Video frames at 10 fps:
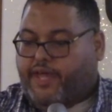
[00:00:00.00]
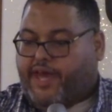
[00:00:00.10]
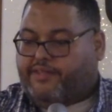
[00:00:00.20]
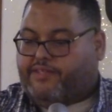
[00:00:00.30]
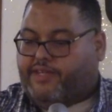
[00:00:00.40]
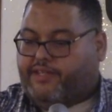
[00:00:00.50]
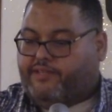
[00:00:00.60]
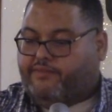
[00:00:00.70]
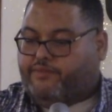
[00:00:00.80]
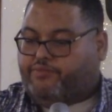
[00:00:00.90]
At the
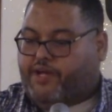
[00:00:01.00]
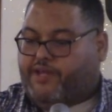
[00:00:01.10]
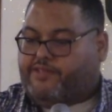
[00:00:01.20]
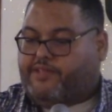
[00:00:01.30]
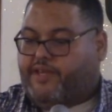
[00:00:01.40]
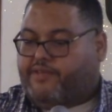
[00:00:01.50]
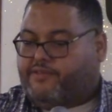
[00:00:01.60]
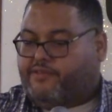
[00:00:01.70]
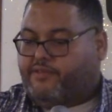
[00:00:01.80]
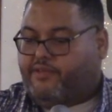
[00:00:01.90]
end of the
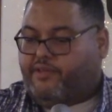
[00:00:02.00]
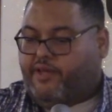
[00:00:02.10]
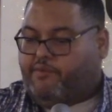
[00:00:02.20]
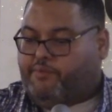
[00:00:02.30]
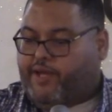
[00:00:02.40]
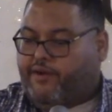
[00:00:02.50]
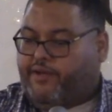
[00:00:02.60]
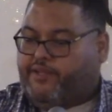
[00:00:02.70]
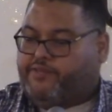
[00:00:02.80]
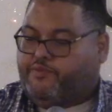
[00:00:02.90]
process,
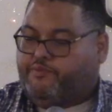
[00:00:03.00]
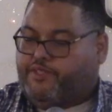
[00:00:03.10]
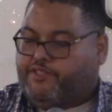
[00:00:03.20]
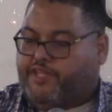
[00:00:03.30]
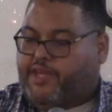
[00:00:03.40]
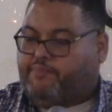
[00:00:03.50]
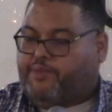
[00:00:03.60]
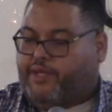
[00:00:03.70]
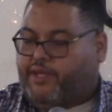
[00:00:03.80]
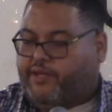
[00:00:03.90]
Americans would be
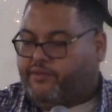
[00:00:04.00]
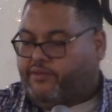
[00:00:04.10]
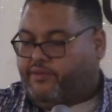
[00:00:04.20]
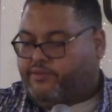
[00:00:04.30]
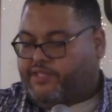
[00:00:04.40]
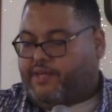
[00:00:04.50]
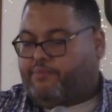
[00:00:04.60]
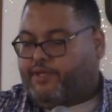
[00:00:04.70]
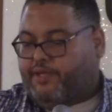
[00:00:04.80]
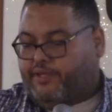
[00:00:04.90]
championing,
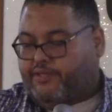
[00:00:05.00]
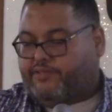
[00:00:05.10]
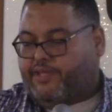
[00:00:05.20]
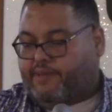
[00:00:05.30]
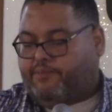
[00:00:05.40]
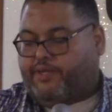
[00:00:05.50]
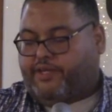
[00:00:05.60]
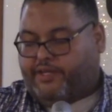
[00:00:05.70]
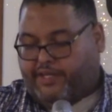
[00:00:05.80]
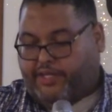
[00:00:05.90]
championing,
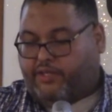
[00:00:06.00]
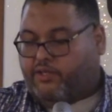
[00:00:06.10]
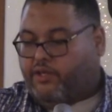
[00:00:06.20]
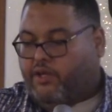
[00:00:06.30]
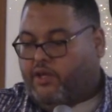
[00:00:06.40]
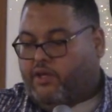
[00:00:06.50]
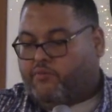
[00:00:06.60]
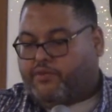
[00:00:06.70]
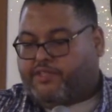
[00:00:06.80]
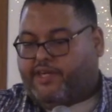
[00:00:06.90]
championing
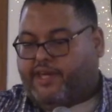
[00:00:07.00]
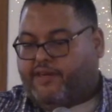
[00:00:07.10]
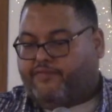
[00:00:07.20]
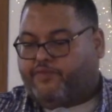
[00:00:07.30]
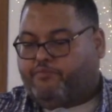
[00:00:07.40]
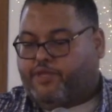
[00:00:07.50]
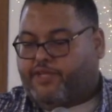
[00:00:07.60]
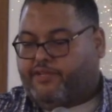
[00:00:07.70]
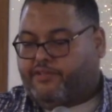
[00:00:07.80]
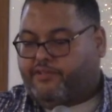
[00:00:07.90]
what they had
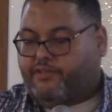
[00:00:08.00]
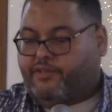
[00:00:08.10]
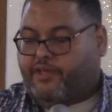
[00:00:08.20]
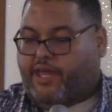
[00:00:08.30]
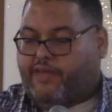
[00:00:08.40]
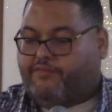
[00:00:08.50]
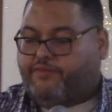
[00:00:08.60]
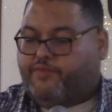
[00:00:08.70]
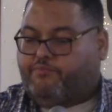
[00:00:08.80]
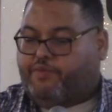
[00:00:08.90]
forbidden and
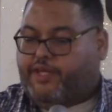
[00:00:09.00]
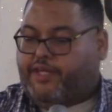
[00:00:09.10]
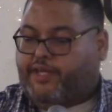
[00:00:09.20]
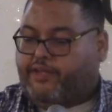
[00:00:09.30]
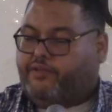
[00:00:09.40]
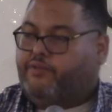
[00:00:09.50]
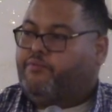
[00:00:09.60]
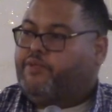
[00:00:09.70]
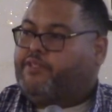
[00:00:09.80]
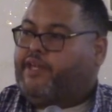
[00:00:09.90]
forbidding
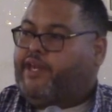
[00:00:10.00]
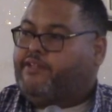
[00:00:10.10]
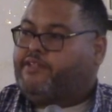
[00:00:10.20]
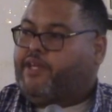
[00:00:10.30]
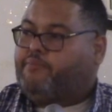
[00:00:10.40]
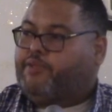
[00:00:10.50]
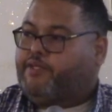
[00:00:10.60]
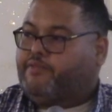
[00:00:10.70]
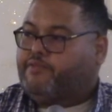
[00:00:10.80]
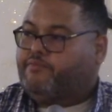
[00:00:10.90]
what they had
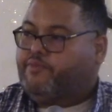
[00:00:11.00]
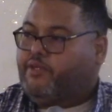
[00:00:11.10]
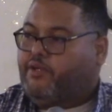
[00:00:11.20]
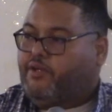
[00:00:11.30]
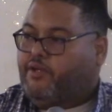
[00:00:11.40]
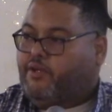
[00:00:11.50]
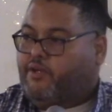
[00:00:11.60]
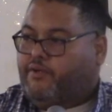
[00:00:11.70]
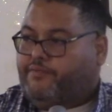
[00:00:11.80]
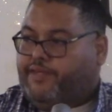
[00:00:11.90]
championed
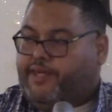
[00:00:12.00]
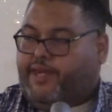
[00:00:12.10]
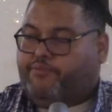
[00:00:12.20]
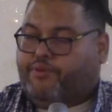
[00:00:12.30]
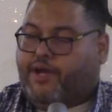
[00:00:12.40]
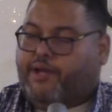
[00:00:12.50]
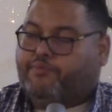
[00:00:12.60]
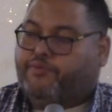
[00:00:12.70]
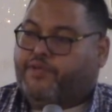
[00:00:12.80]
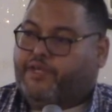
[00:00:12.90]
the gay pride
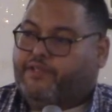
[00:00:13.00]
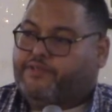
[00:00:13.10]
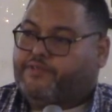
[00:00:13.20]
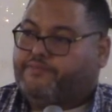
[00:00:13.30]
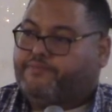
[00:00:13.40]
parades.